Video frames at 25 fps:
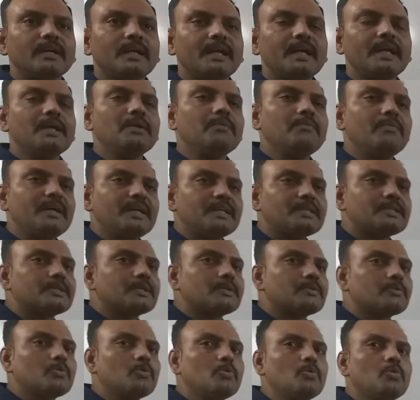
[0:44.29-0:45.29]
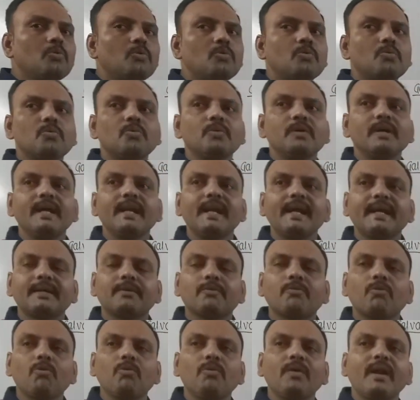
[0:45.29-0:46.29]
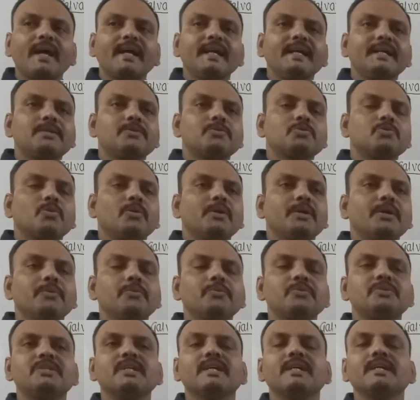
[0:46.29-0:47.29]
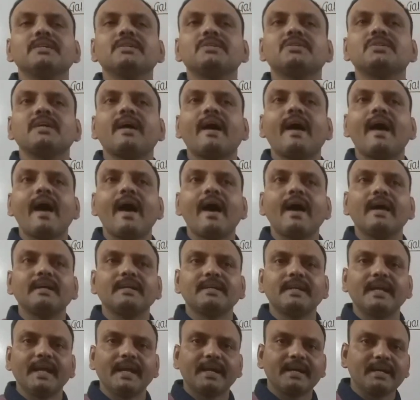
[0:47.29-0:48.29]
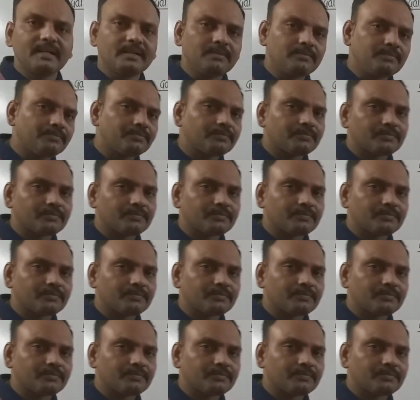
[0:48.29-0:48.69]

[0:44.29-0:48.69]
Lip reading: in which two electrolyte solutions are taken,